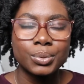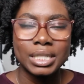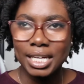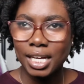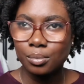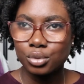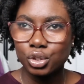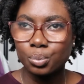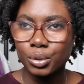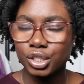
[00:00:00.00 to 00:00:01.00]
when it came
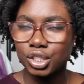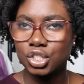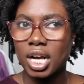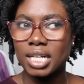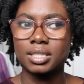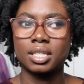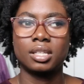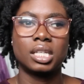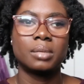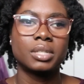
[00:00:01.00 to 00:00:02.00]
to Percy Jackson and
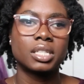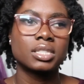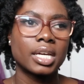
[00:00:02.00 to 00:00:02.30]
the Olympians.